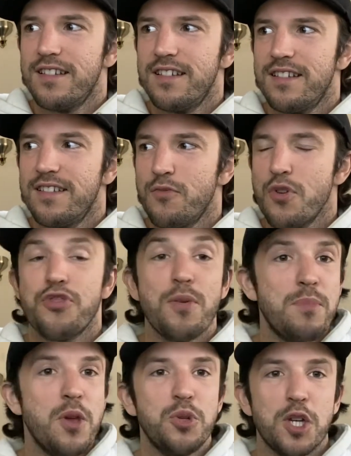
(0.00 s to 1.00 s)
with the
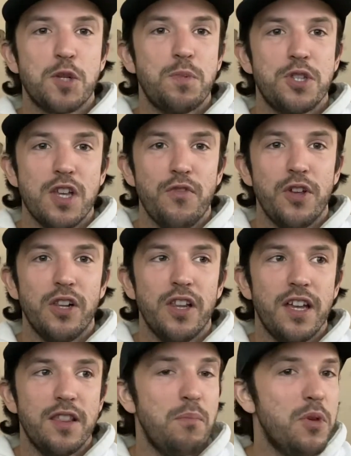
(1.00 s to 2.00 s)
music specifically,
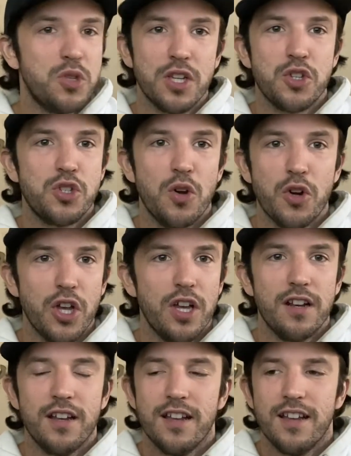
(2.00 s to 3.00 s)
and the music is so
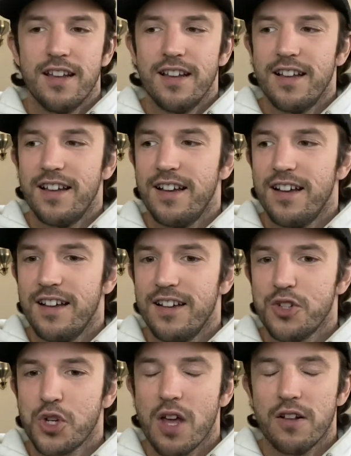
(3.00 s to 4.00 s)
good,
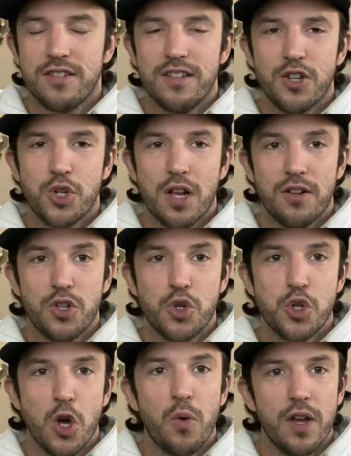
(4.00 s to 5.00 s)
shout out to
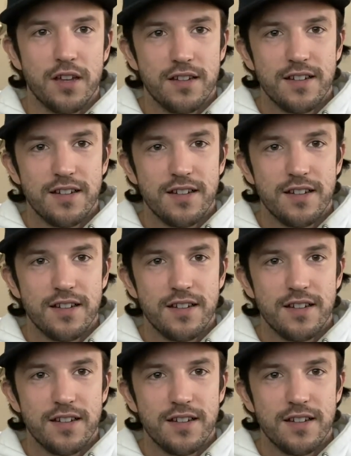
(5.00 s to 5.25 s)
Joey